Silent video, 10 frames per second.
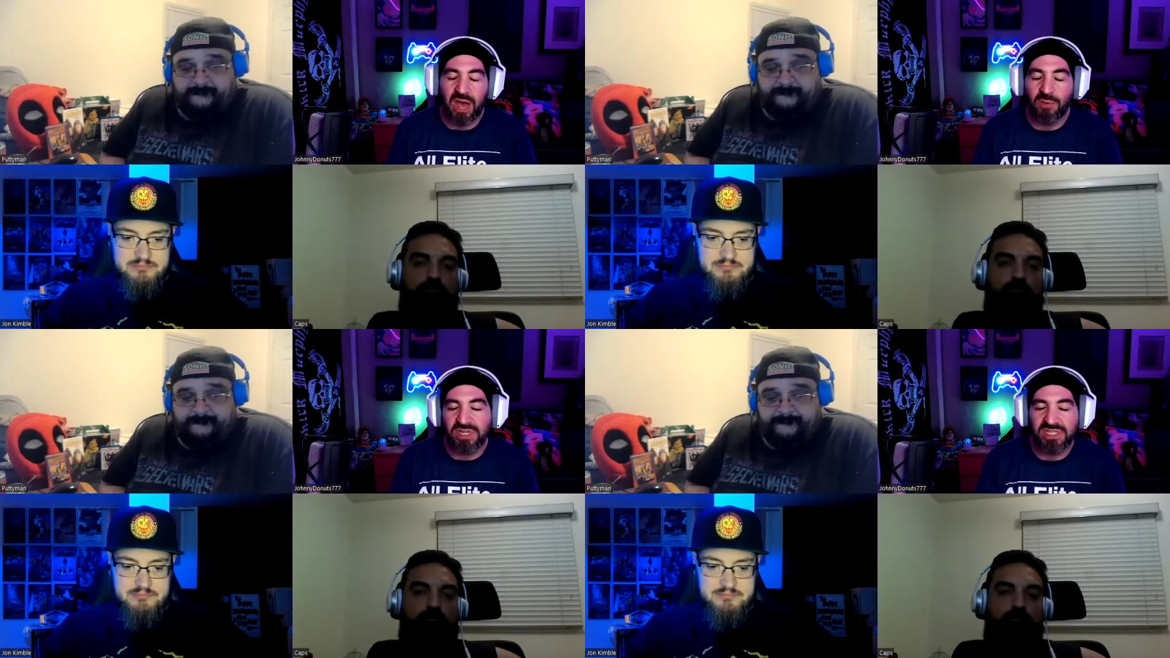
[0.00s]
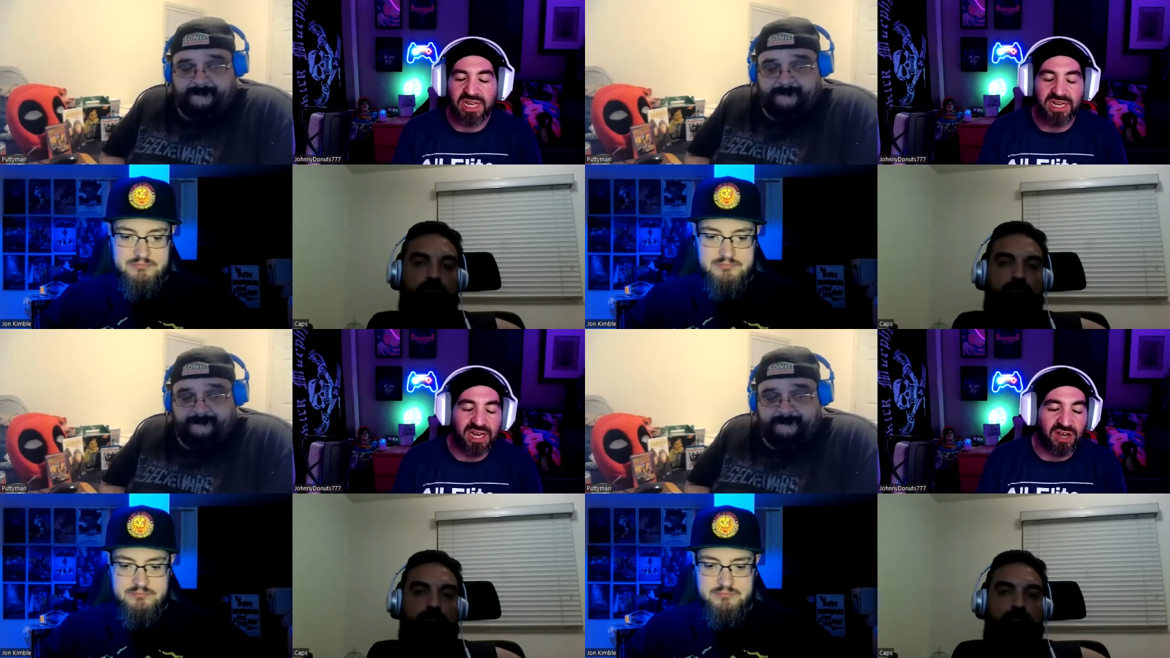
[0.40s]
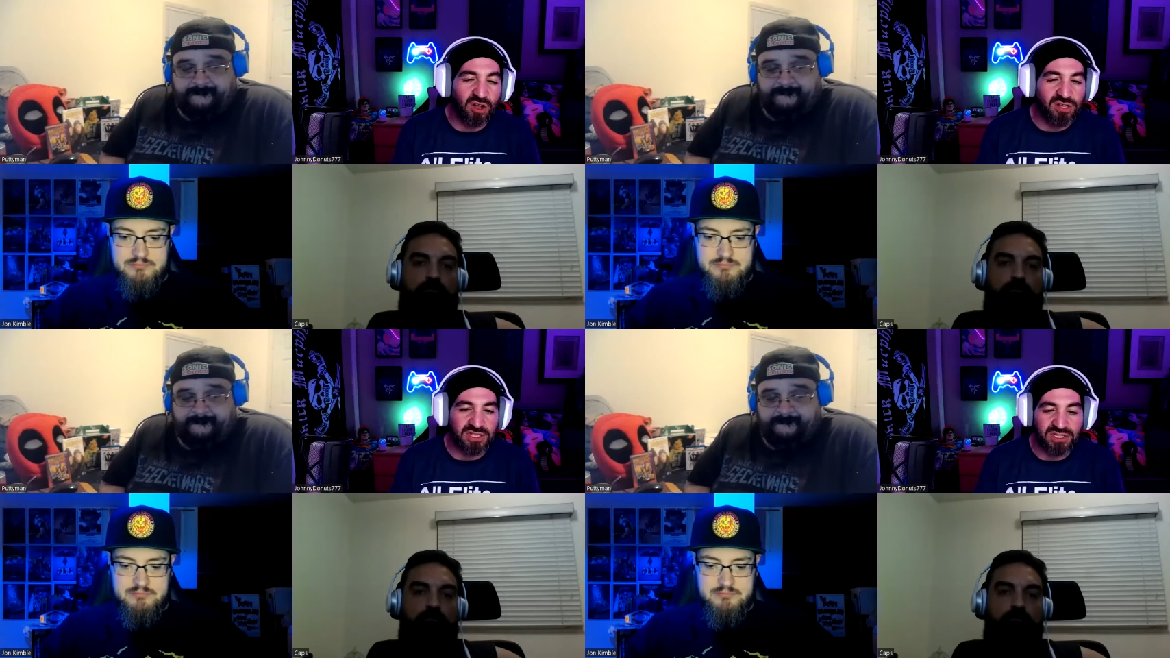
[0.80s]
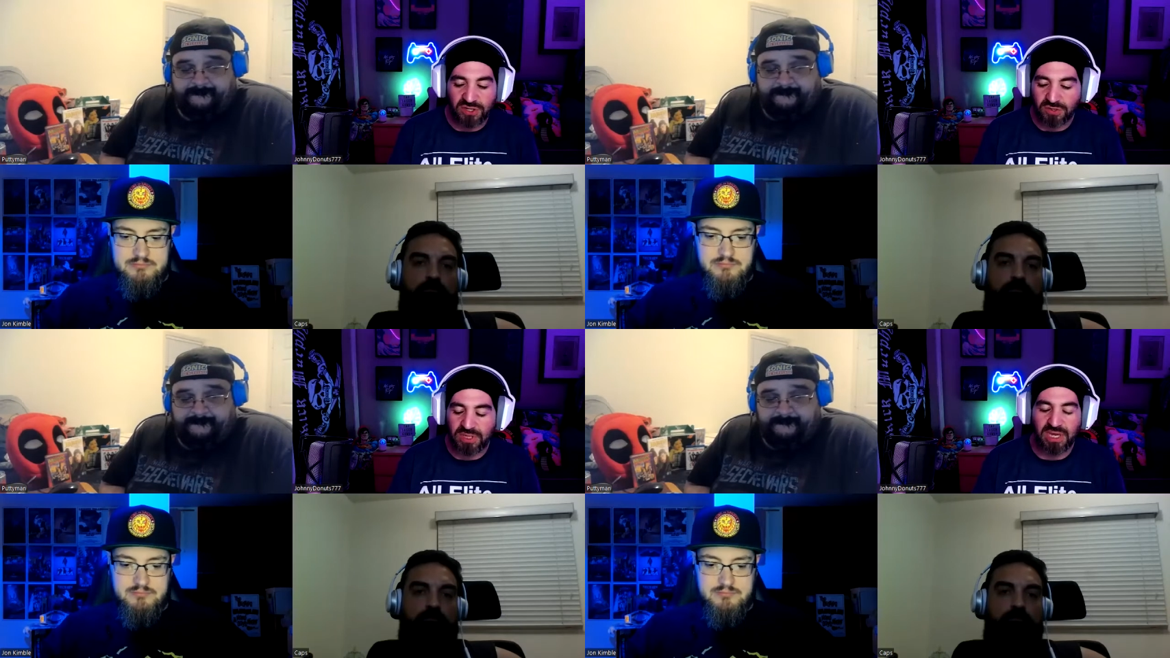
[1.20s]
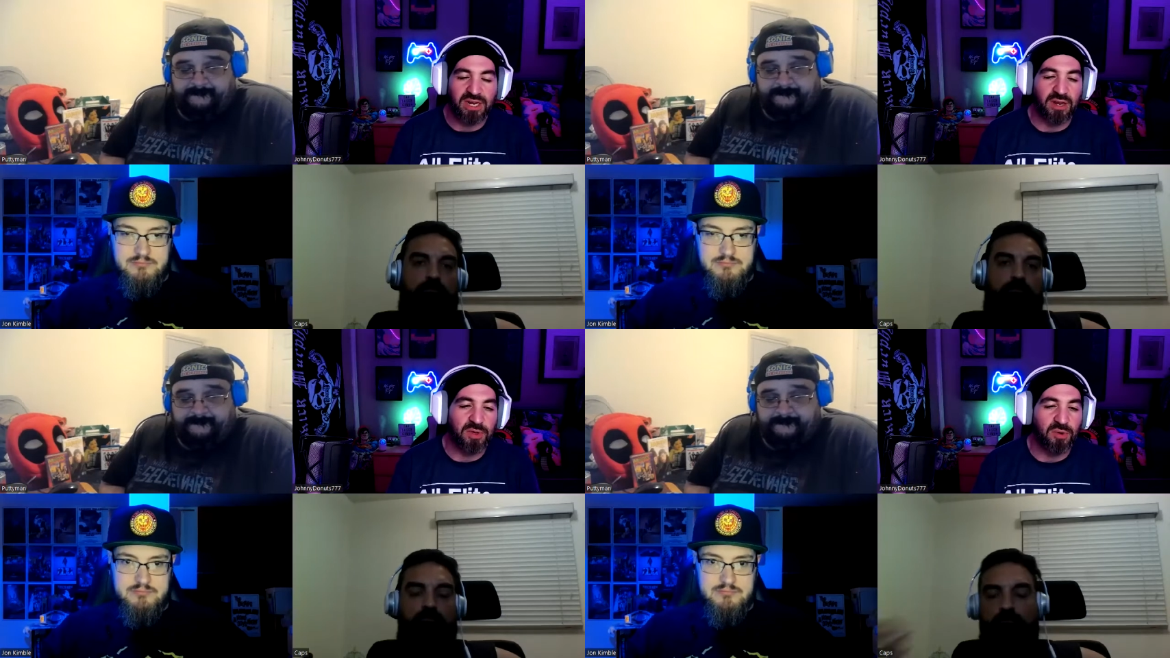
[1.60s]
Speaker 1: I would have said Nick Aldis too in the
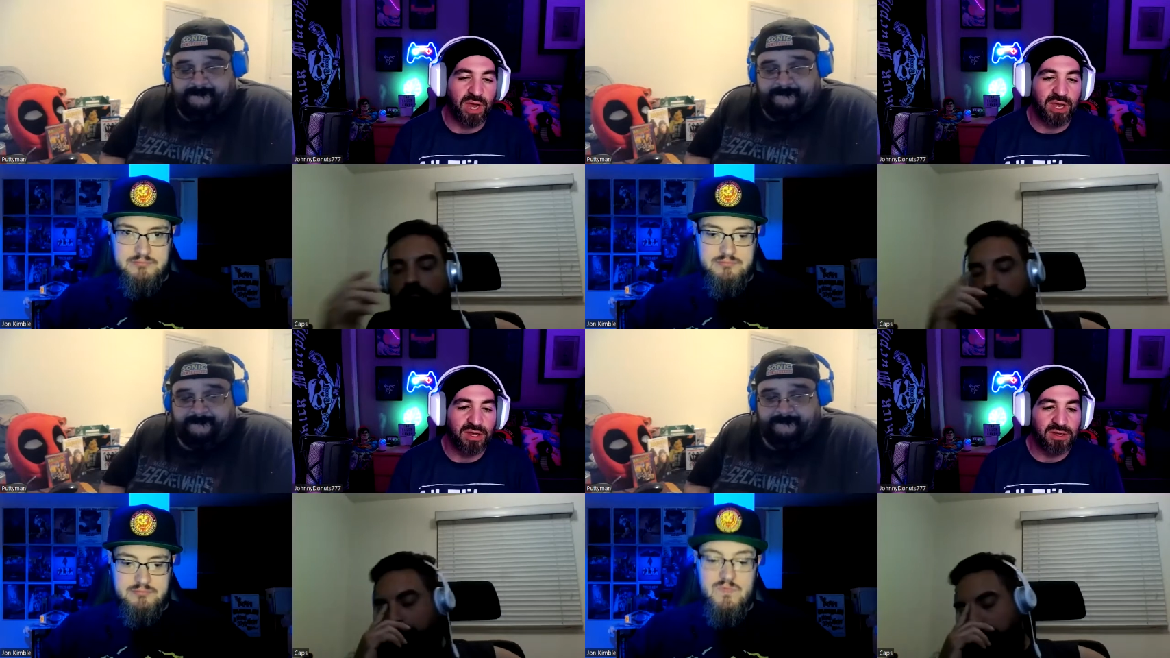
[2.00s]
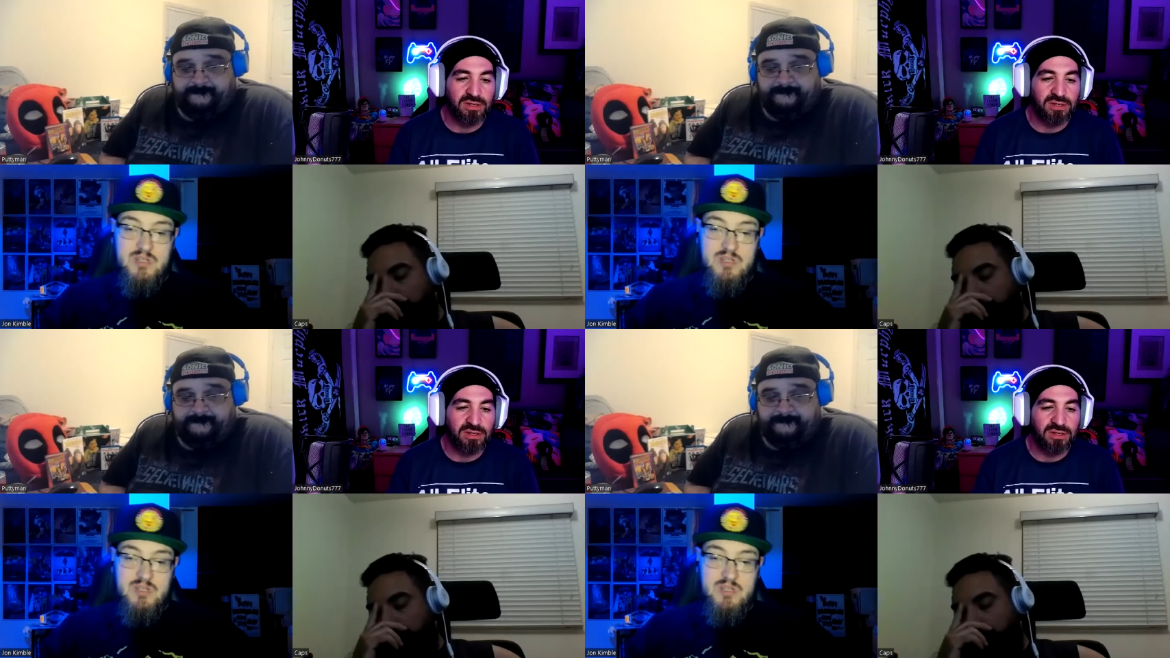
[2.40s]
NWA.